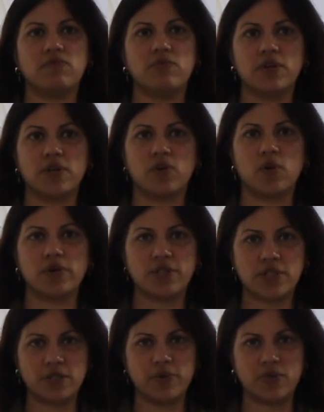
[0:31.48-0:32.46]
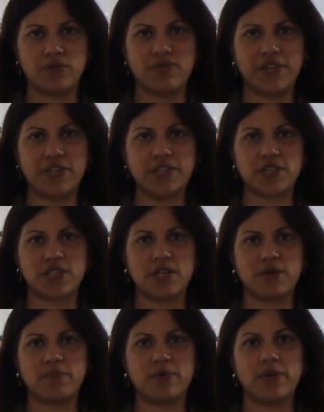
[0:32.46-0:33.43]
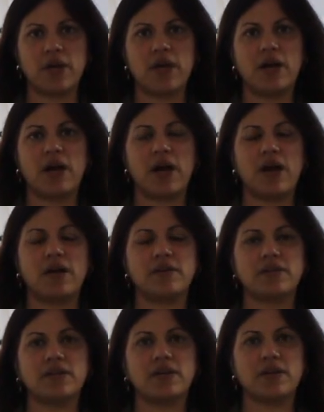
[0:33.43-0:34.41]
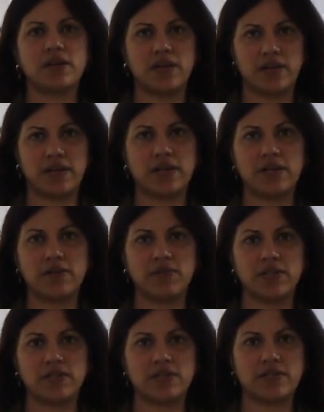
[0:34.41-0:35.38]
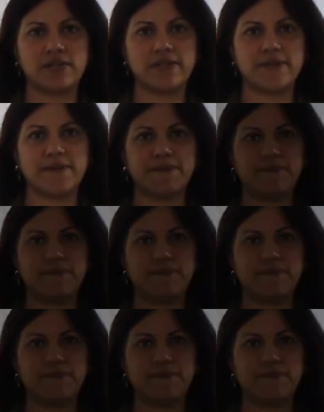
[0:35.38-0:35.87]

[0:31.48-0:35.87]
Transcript: work on distributive leadership and clinical governance.